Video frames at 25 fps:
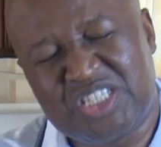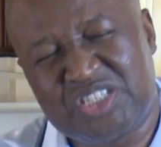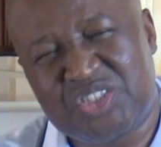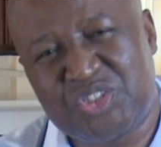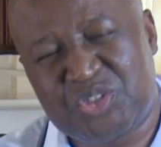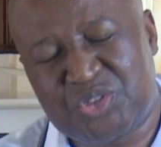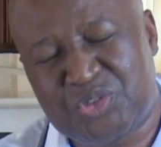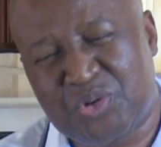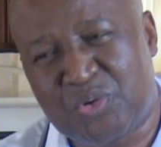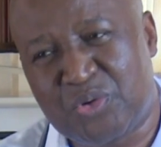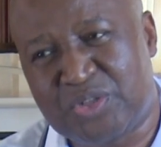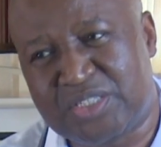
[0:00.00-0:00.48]
his
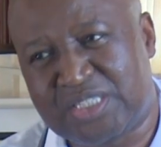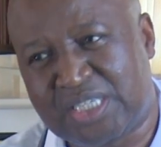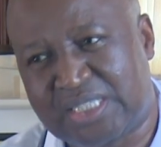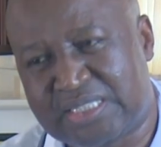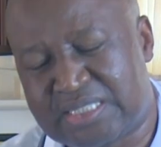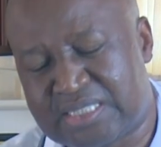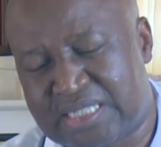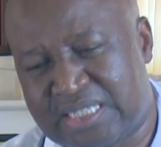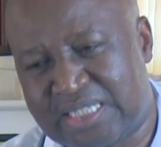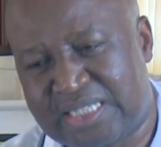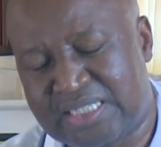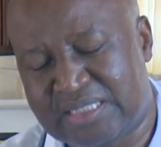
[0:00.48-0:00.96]

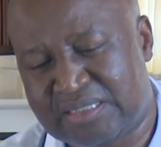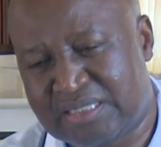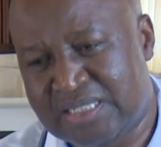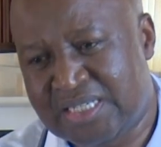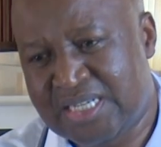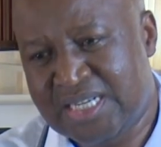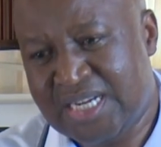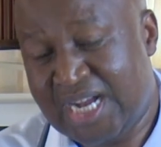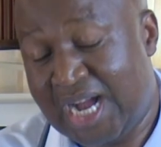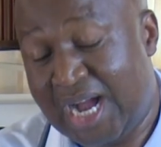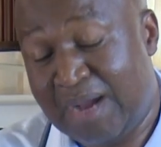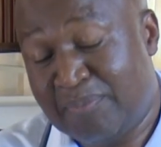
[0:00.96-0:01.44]
shoulders. And
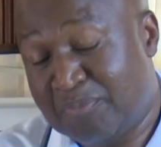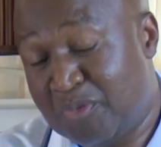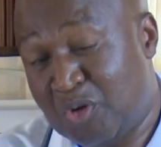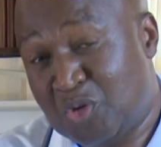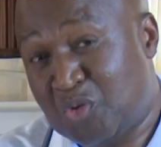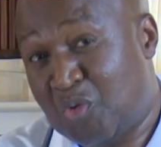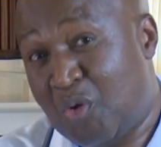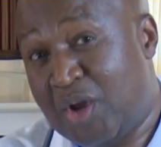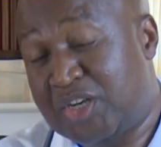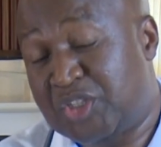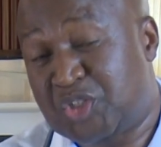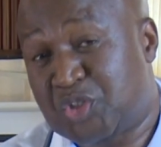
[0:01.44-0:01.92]
I'm
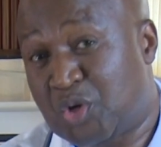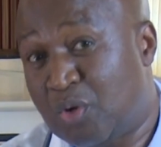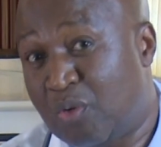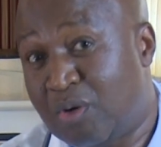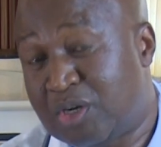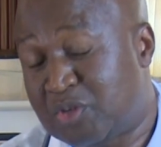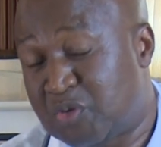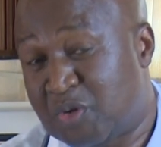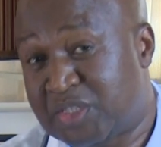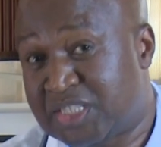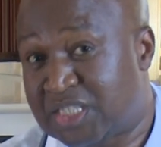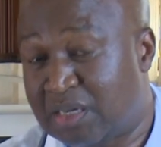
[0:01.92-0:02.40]
not quite sure
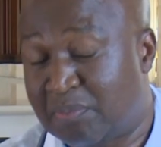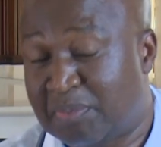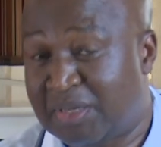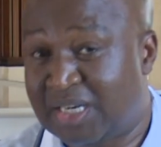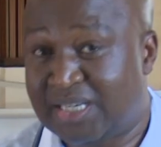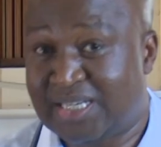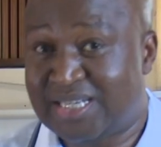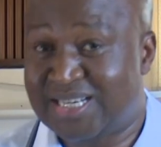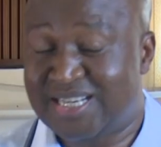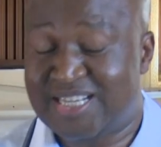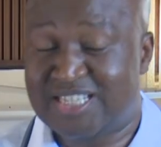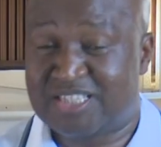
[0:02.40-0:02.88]
what was
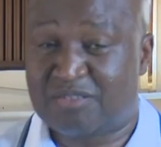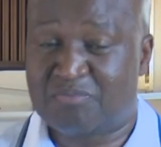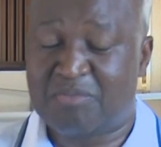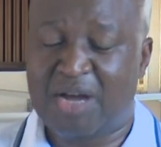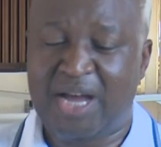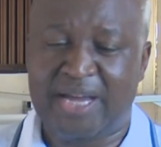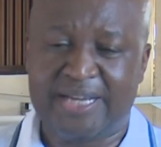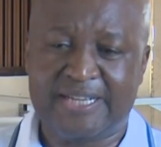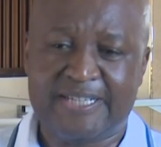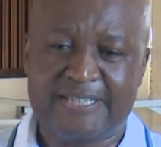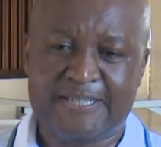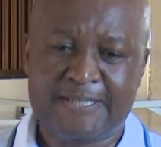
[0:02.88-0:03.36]
happening in his
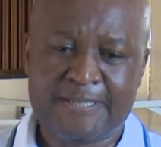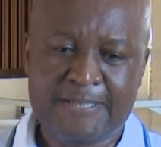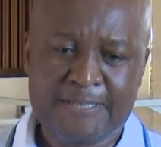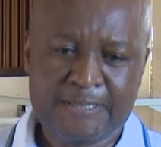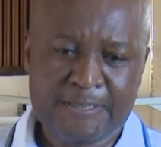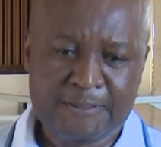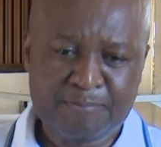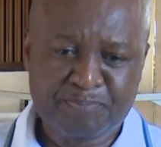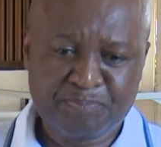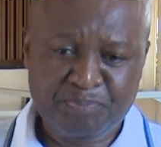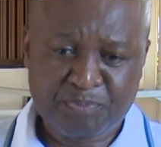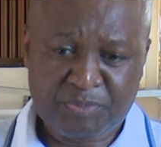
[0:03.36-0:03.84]
mind.
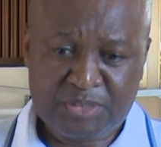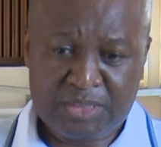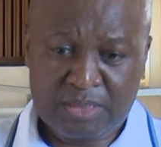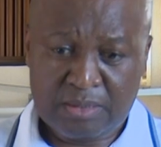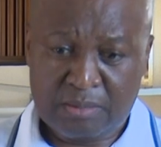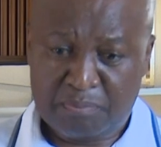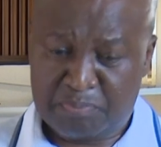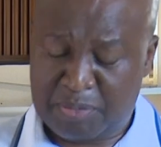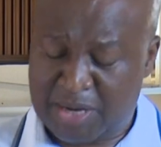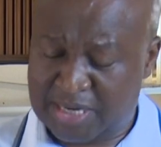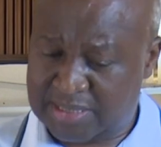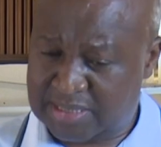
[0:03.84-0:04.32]

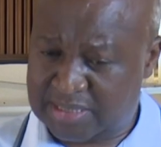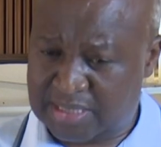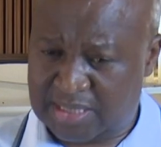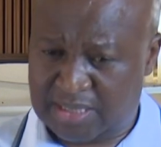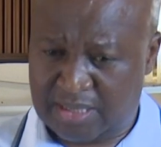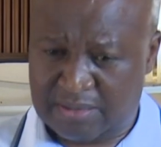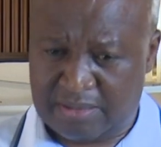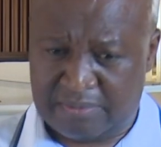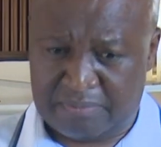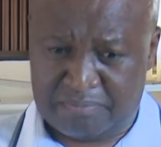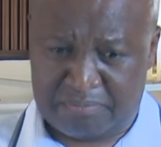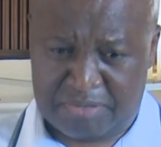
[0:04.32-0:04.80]
But
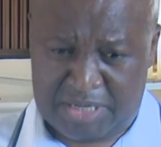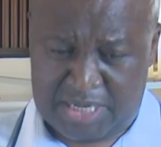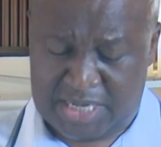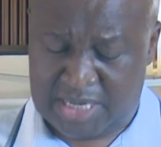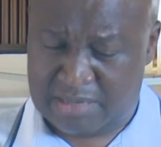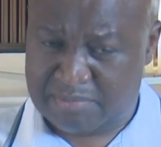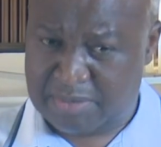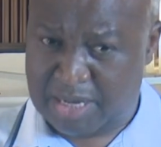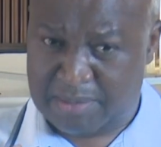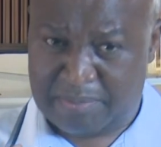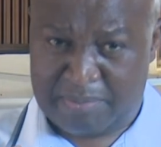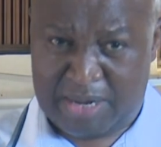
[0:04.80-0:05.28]

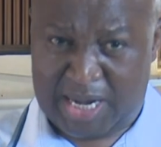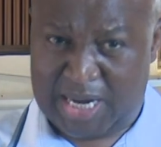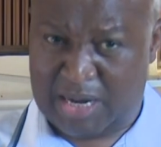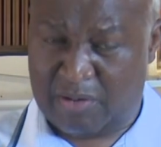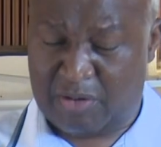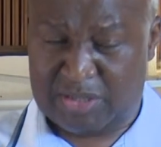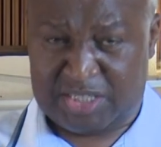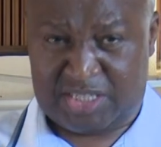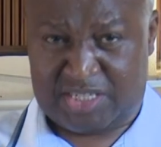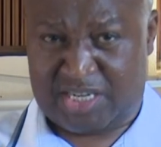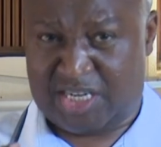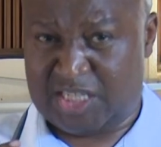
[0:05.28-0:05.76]
in my mind, I
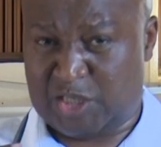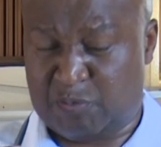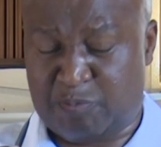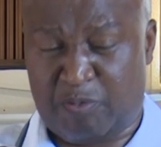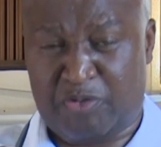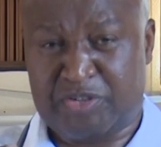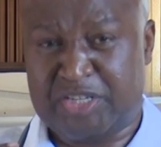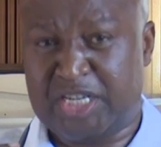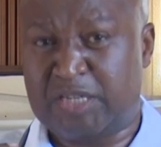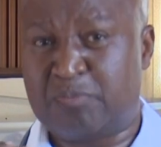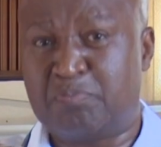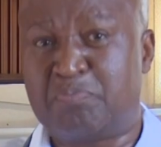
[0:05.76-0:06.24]
was
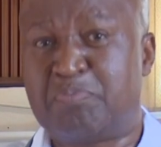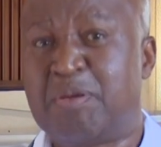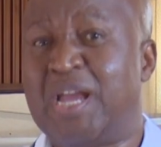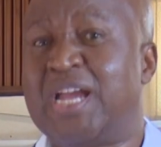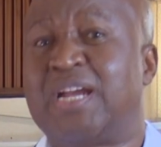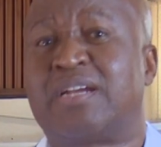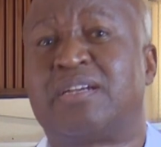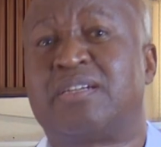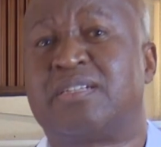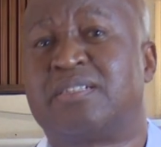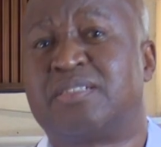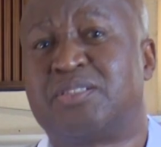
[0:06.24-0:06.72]
transported
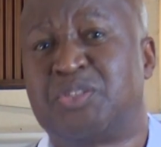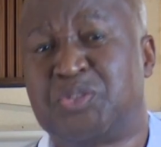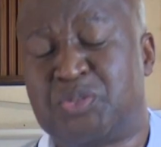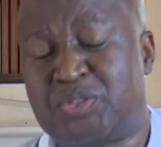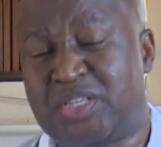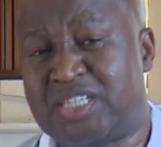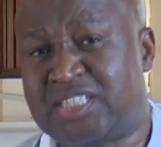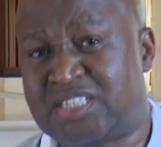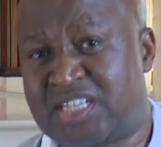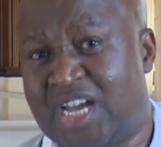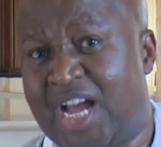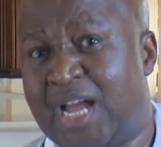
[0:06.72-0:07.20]
back to
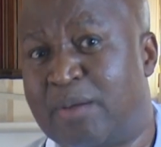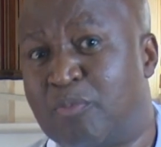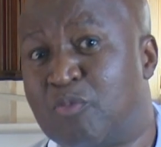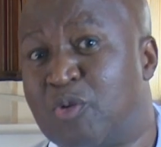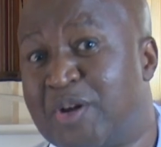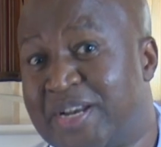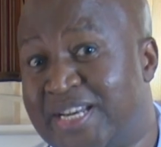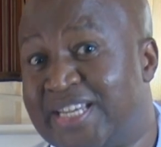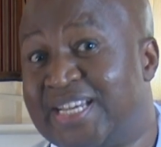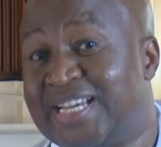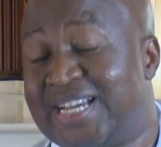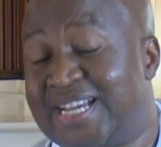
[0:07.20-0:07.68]
the time
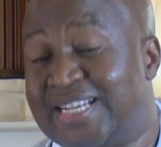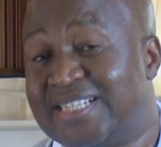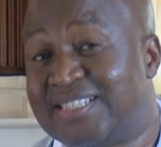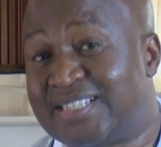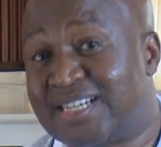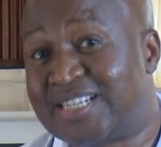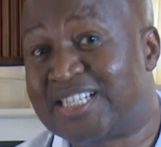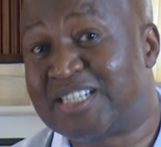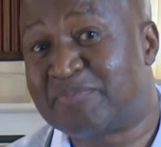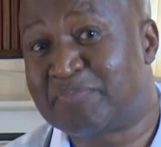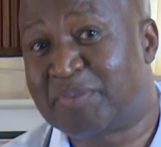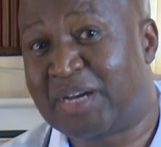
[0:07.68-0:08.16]
when he entered the